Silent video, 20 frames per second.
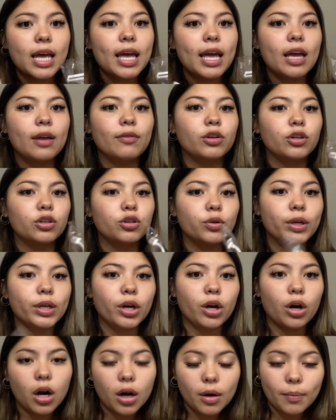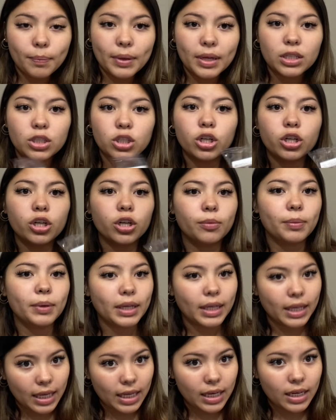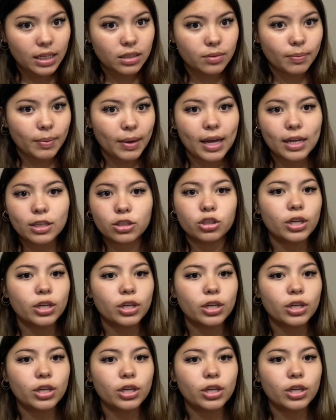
if you're doing your armpits or your bikini spots